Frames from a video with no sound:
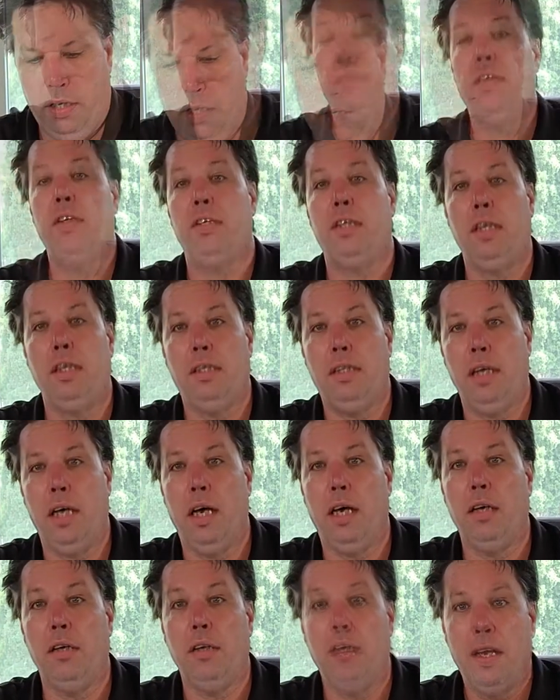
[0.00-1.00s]
And this
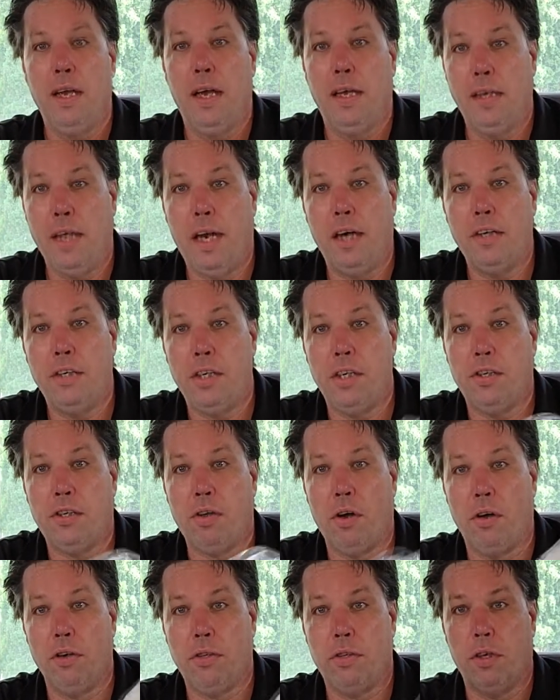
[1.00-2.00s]
ETL, an Energy
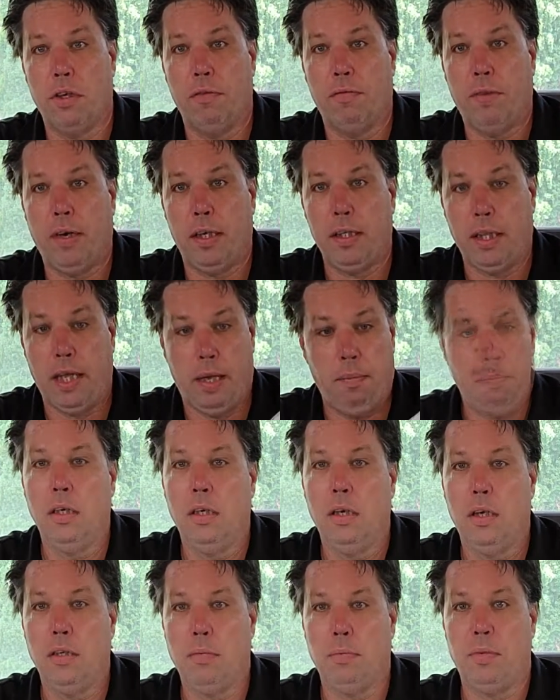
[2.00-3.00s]
Star certified lamp,
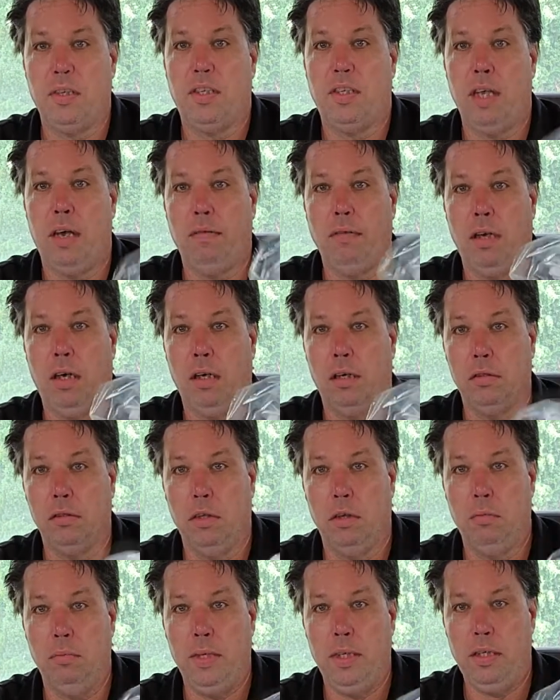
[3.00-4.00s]
goes up to 700
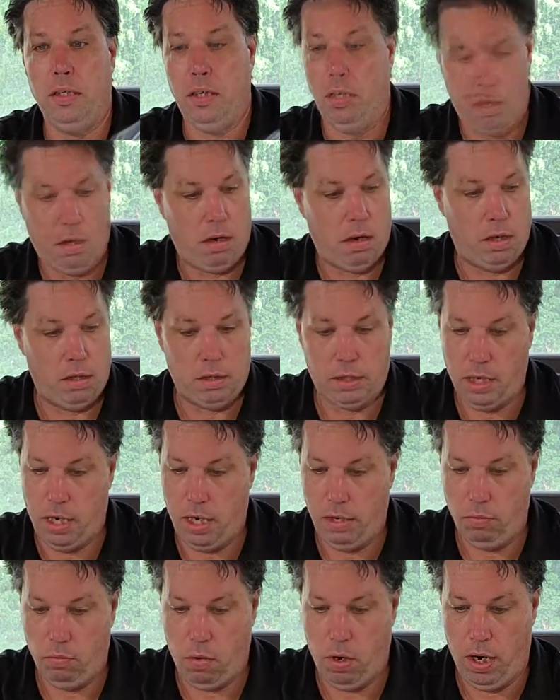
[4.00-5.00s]
lumens on
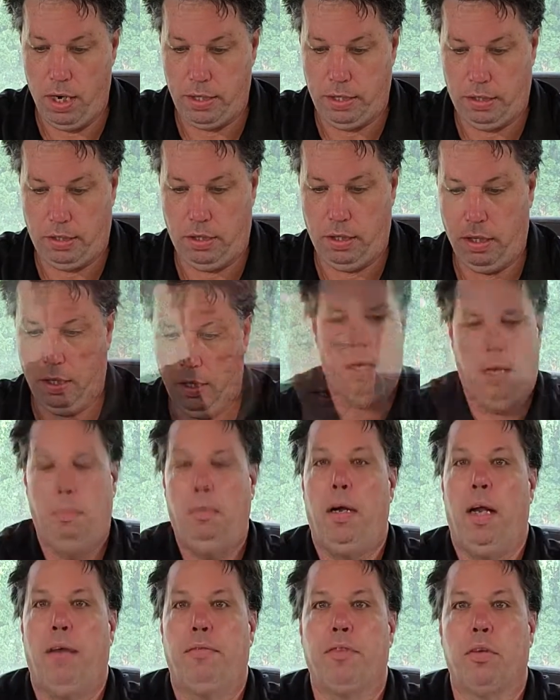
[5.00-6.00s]
9 watts. I
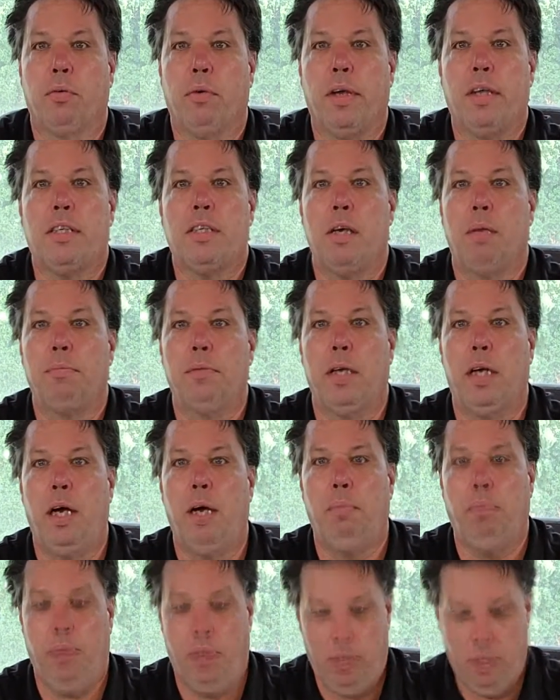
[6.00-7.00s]
might have to rig something
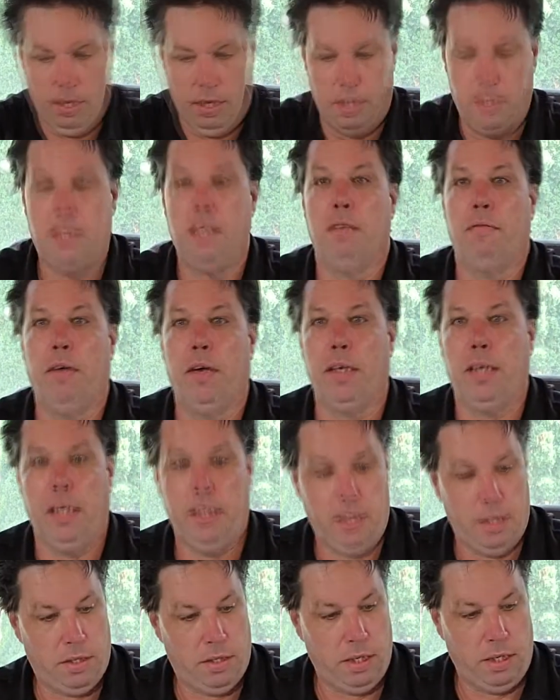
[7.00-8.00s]
up and see if I can
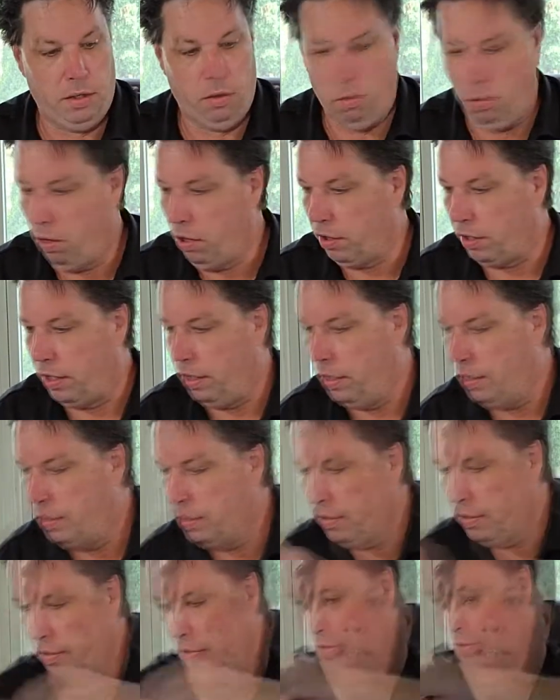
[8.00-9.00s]
get this thing to work.
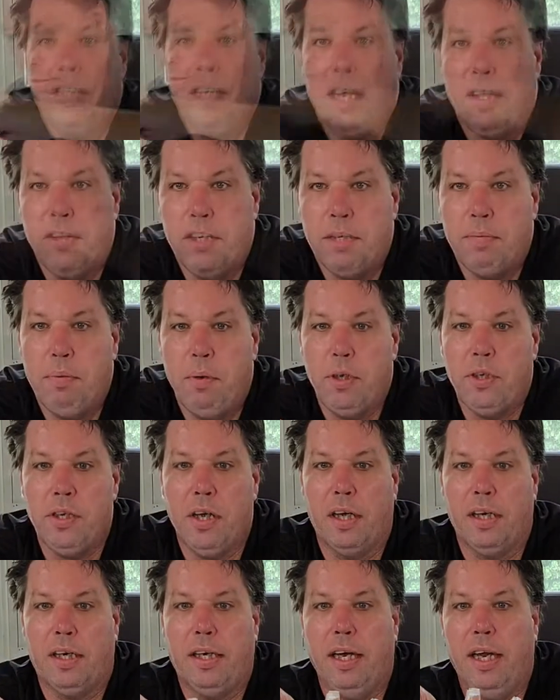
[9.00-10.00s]
You can see how these
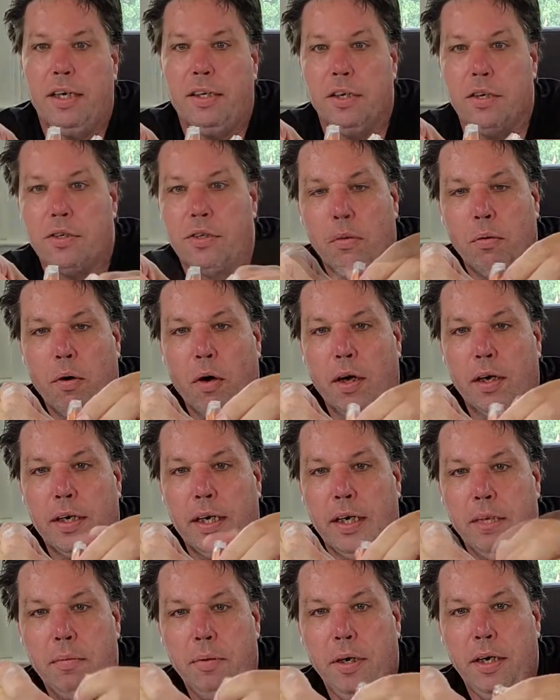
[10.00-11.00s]
push-on connectors
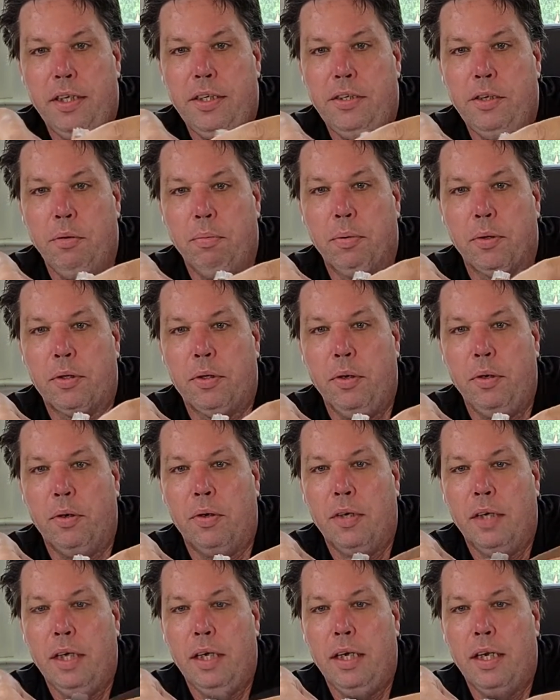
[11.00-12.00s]
work. Pretty super
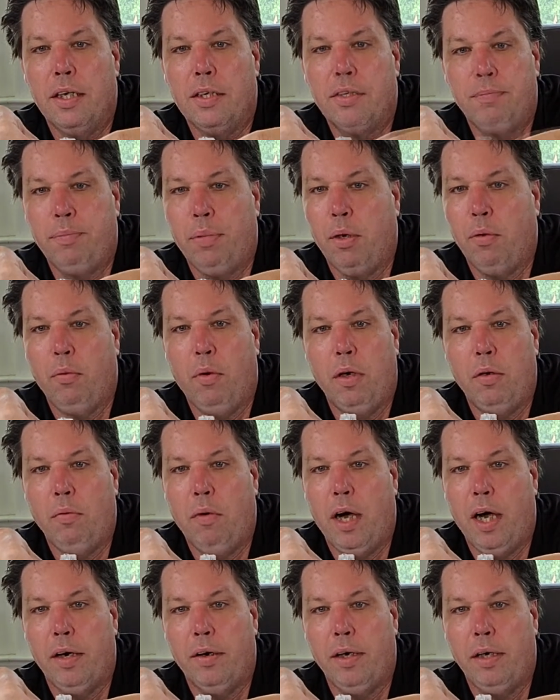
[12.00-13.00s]
cool. You just put one
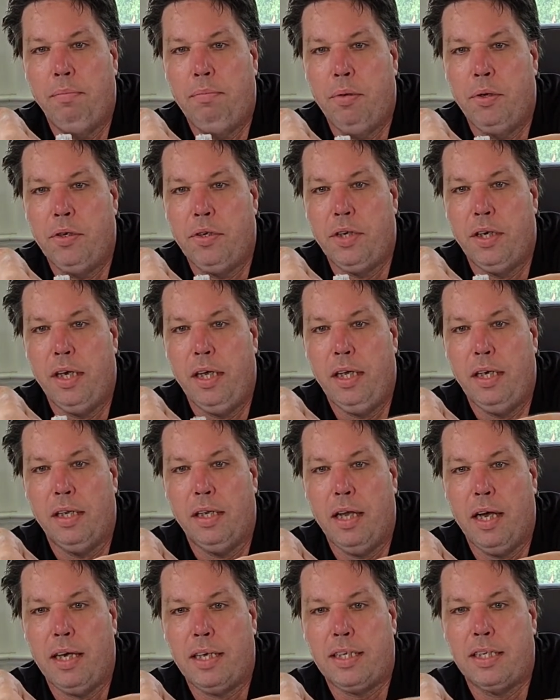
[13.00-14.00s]
wire in, push it in, it
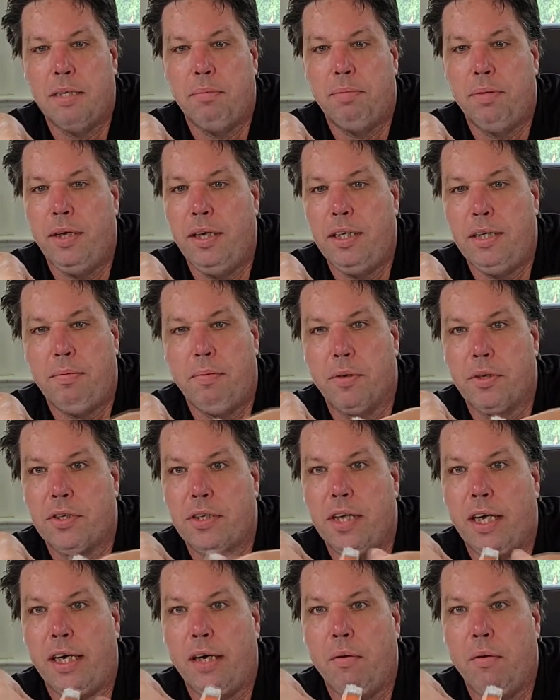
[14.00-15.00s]
locks into place. Put your
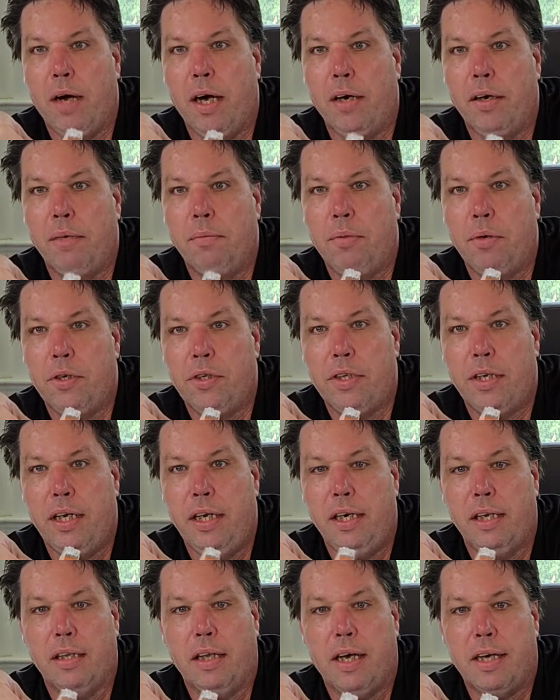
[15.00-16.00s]
second wire in, push it
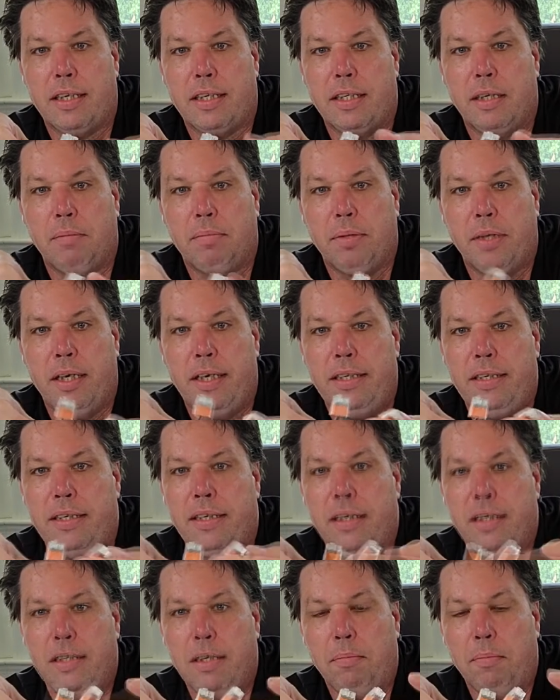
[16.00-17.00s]
in, it locks into
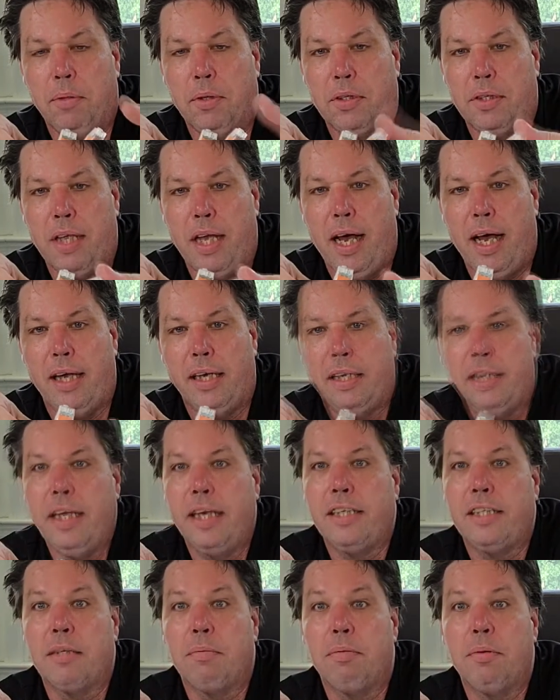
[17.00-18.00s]
place. Simple as that. It
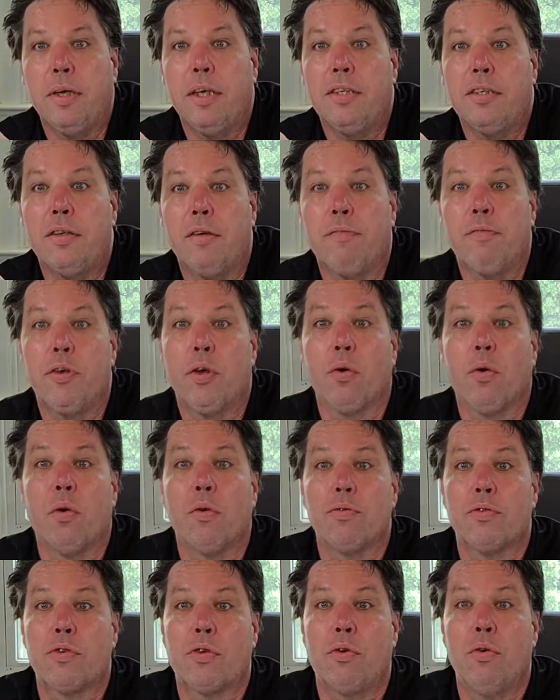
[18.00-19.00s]
takes the place of your
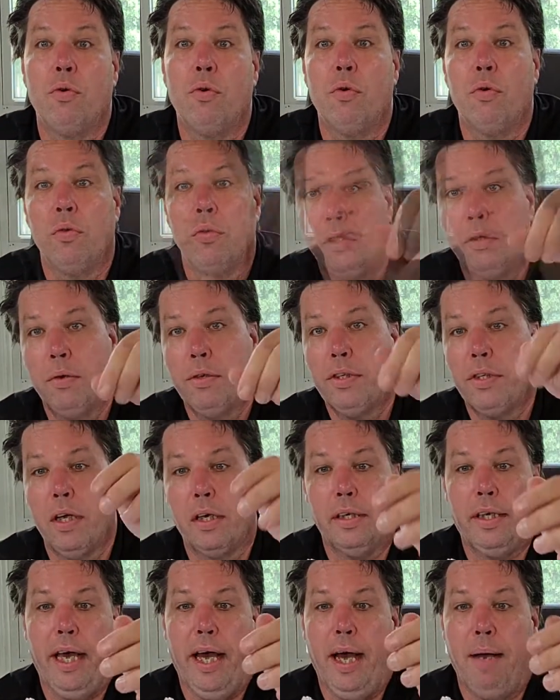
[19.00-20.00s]
old school
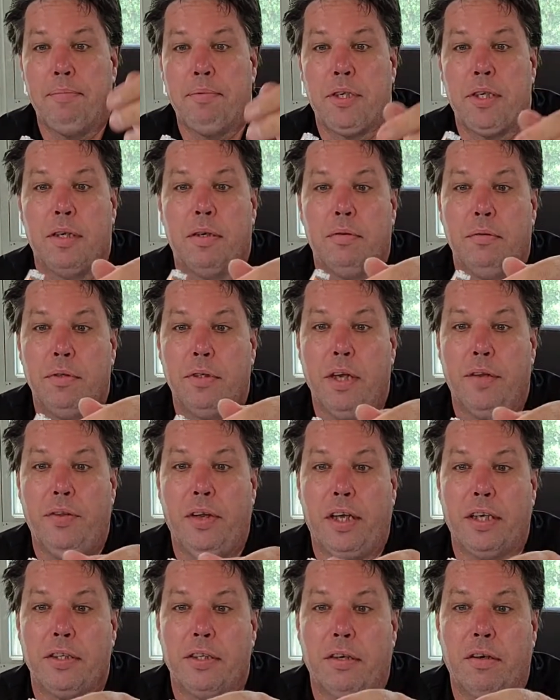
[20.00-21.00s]
twist-on caps, which I
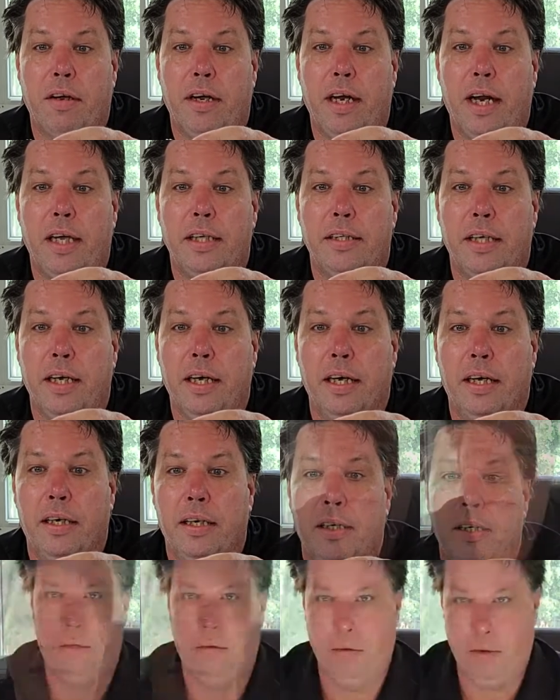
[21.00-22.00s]
think is a great idea.
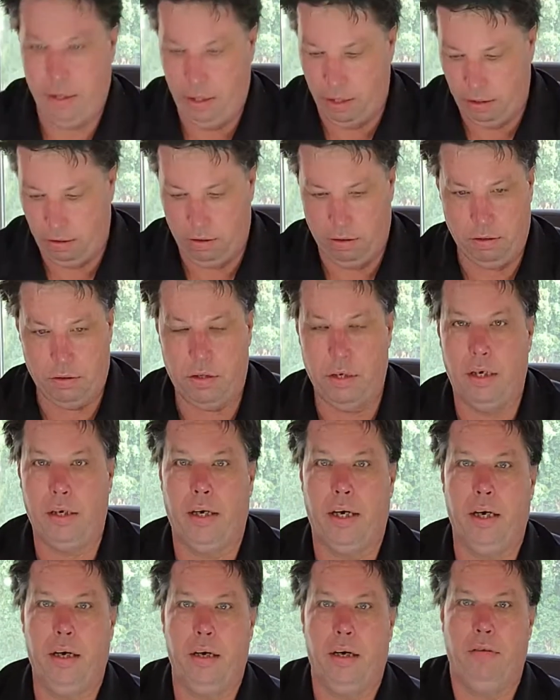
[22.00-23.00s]
I created a little jig
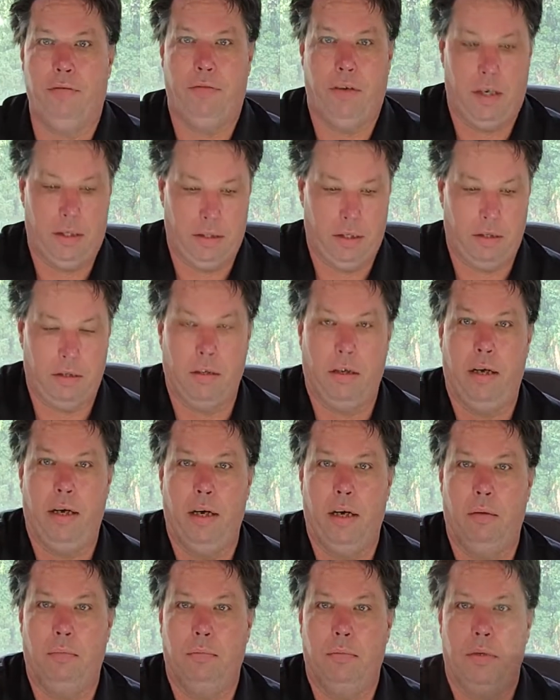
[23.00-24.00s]
here and I fired this light
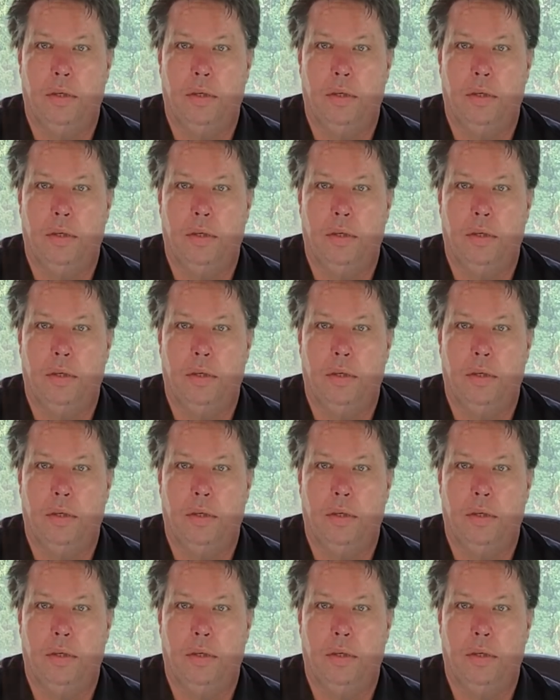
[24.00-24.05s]
up.